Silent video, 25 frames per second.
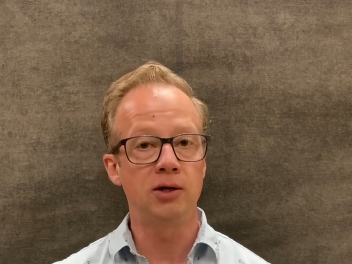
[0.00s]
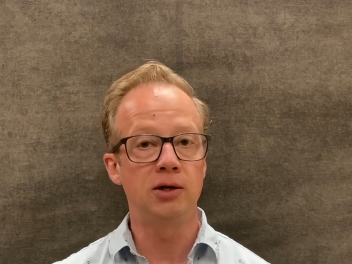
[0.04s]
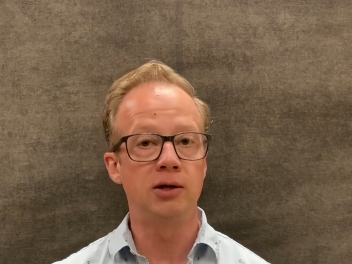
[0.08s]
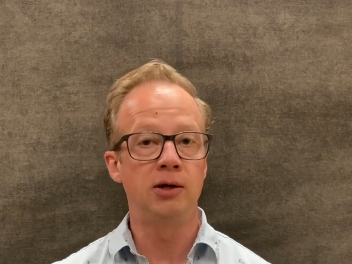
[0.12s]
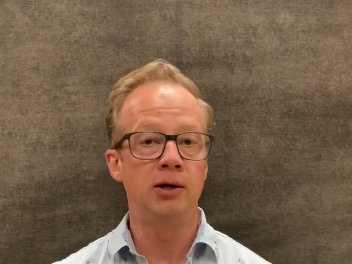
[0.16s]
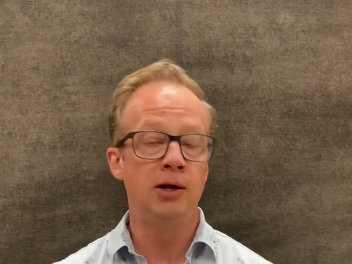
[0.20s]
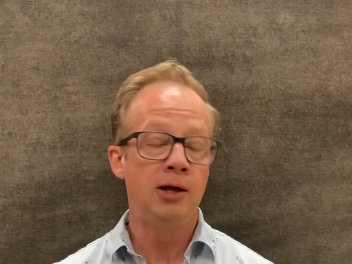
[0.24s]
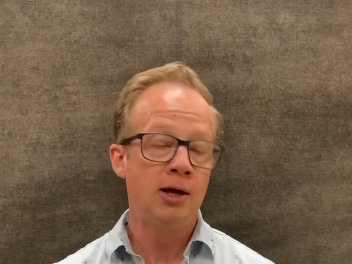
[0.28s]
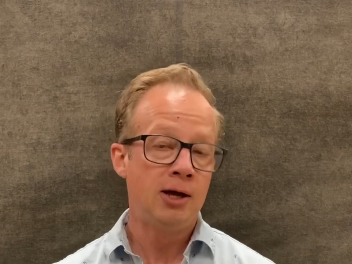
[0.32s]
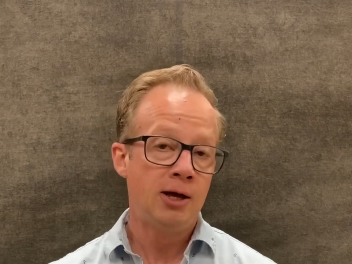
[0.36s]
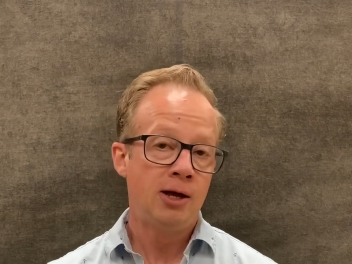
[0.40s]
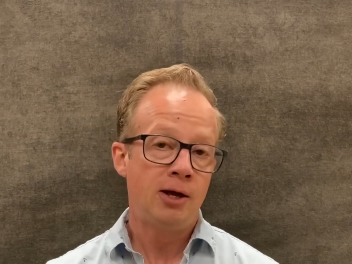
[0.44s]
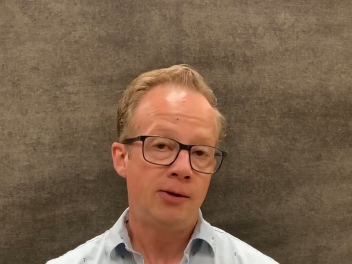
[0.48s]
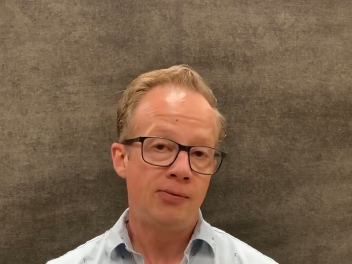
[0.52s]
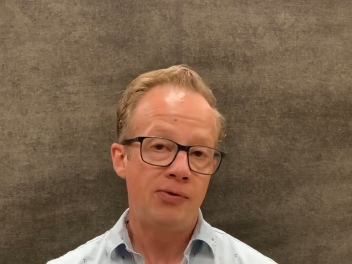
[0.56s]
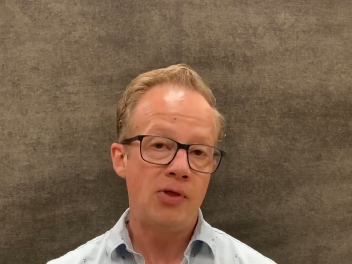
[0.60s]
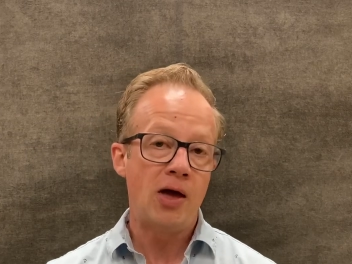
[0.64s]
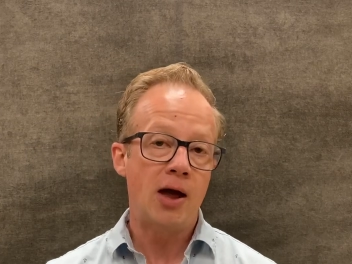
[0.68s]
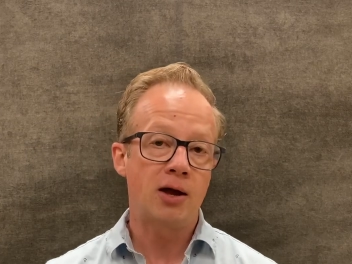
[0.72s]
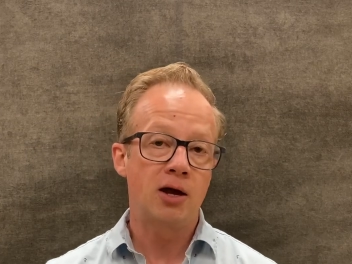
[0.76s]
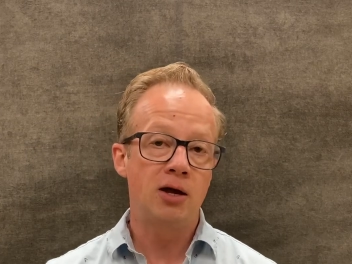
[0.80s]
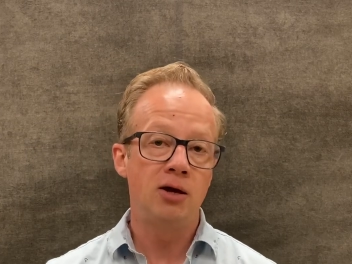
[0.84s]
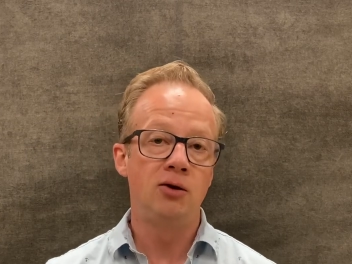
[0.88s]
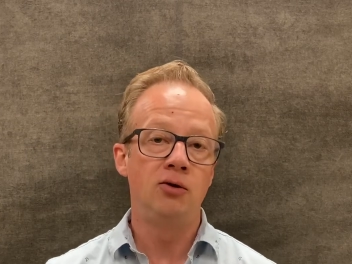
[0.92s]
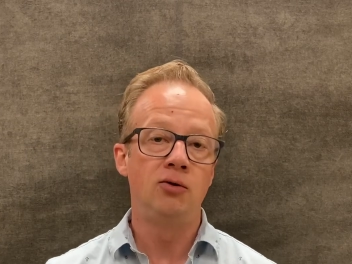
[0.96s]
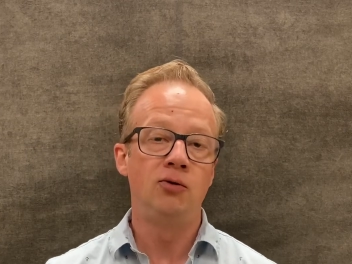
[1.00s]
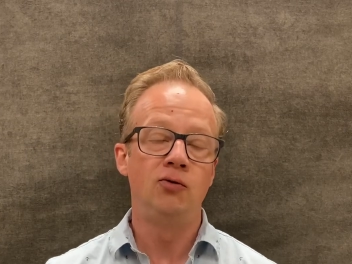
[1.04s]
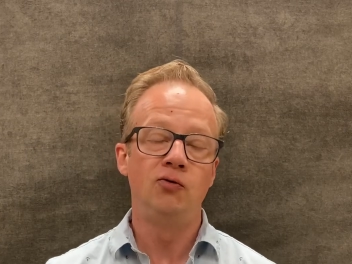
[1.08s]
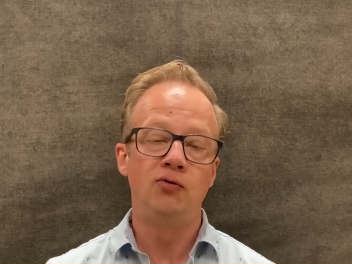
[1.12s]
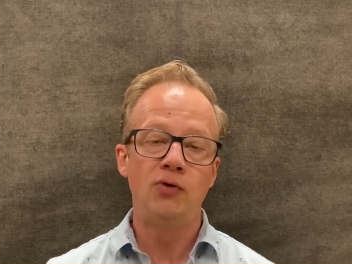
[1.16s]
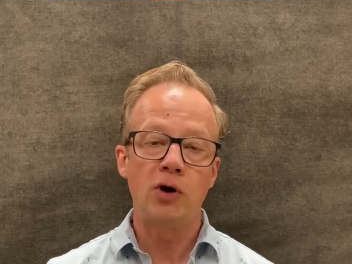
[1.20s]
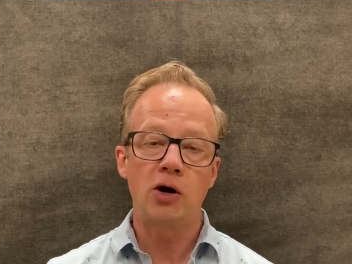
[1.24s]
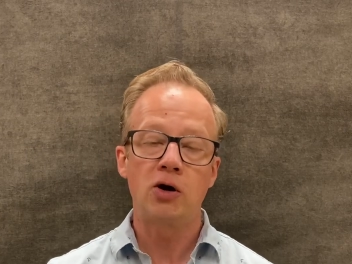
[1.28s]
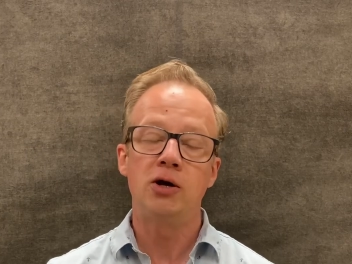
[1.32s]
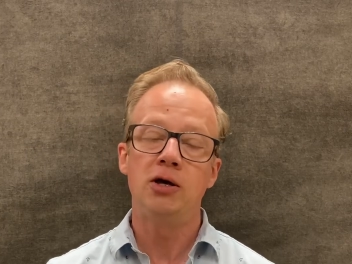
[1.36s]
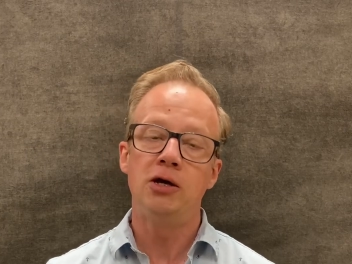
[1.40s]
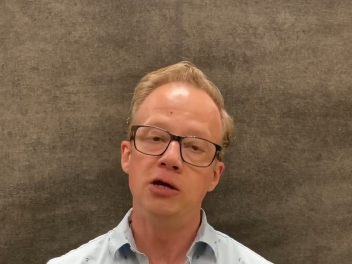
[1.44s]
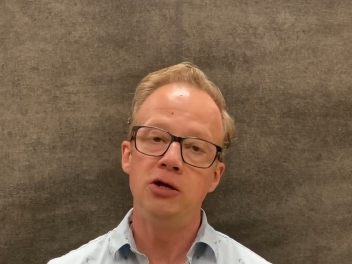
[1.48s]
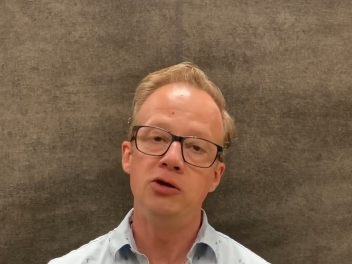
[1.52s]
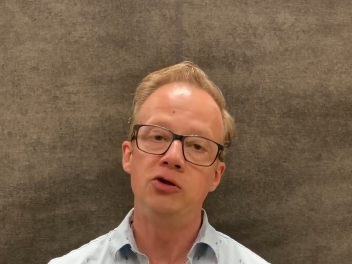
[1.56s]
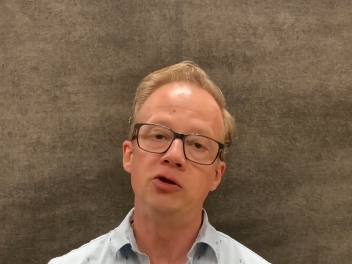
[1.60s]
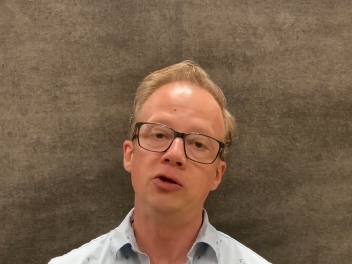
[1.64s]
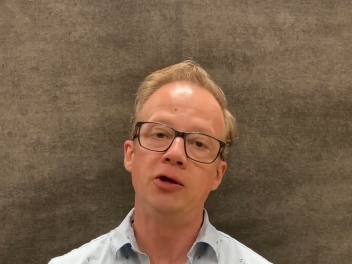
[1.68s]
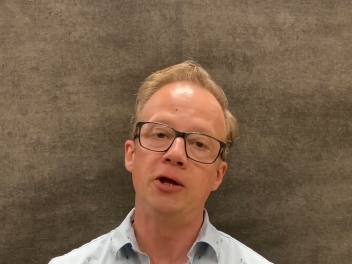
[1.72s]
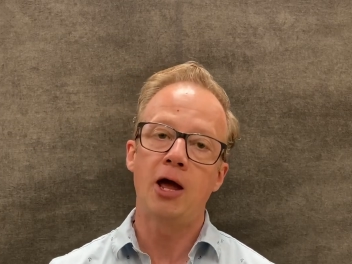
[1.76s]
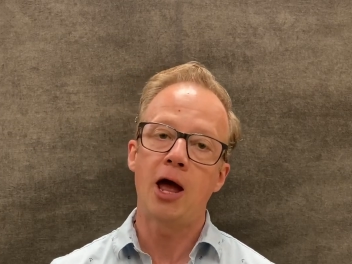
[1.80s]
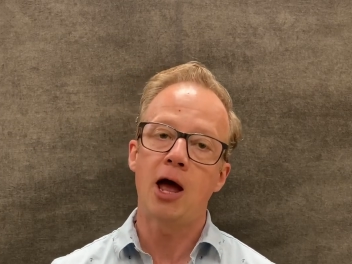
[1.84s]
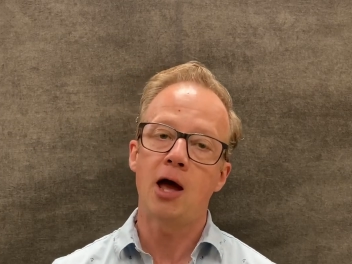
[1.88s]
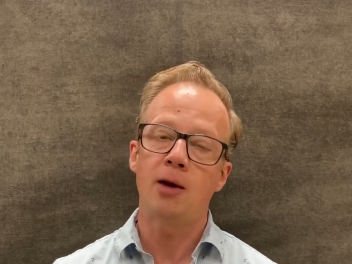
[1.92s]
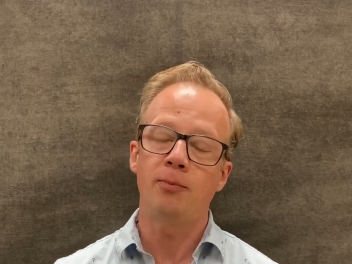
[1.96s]
And that can very
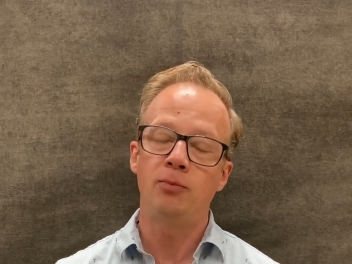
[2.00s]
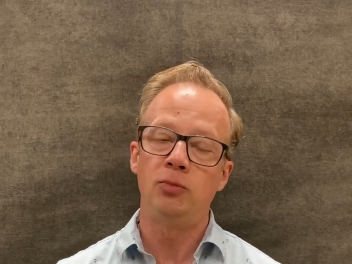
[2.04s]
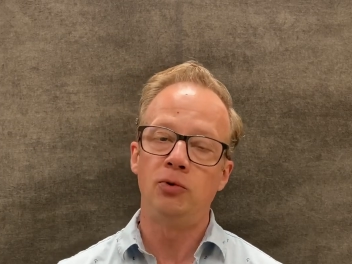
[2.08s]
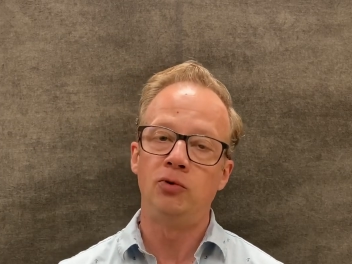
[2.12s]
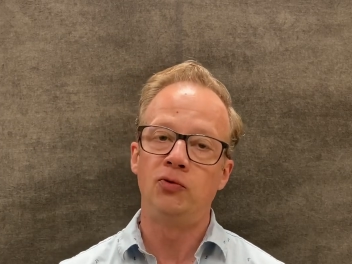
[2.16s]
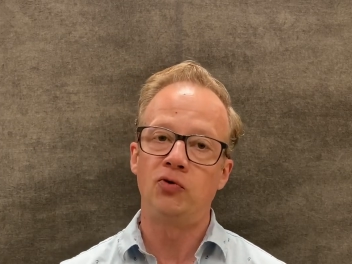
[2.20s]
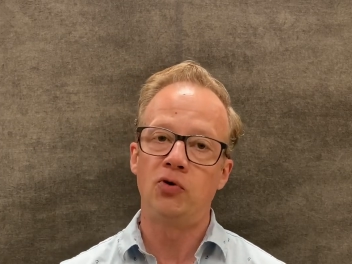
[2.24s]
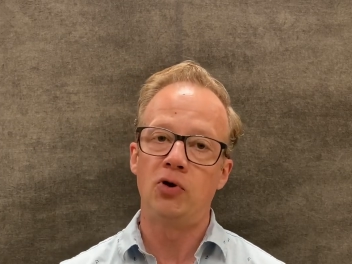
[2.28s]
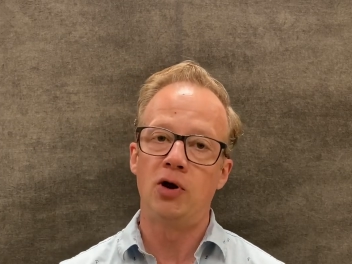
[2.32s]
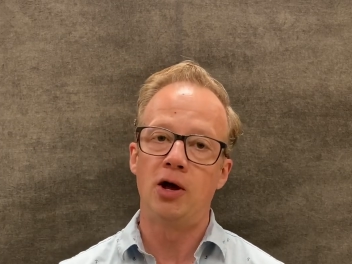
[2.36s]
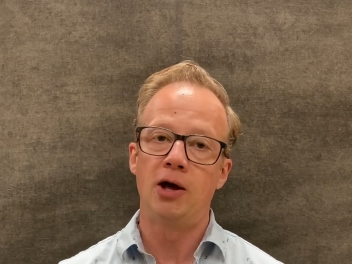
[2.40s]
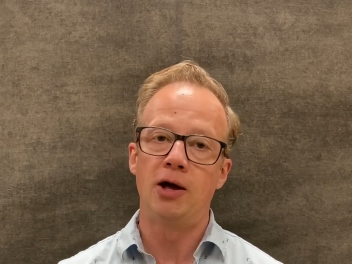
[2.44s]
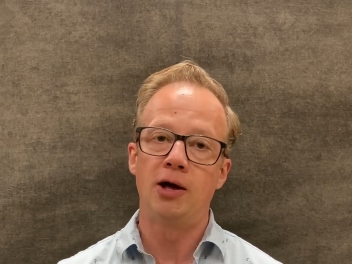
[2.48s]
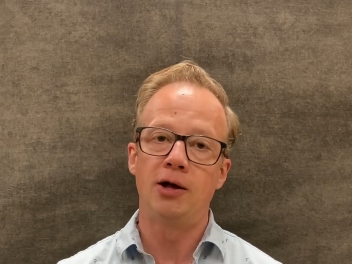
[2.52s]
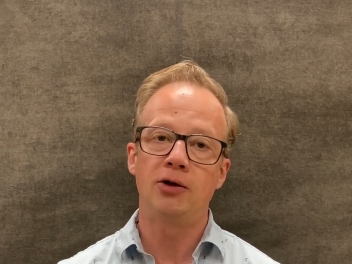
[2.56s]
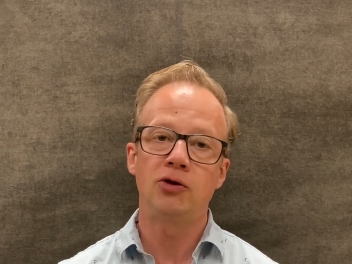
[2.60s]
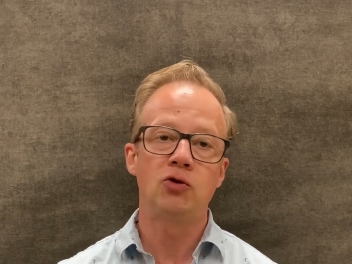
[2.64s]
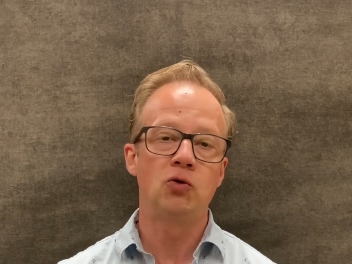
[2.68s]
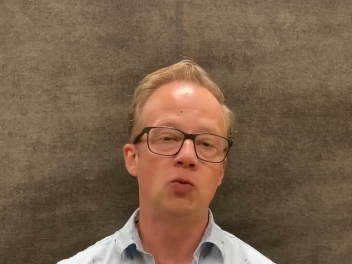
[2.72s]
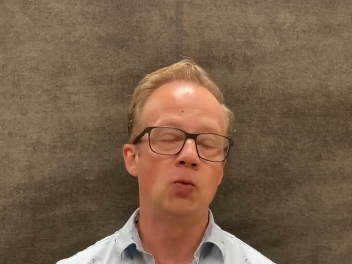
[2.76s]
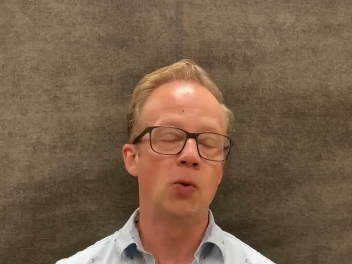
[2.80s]
easily happen for us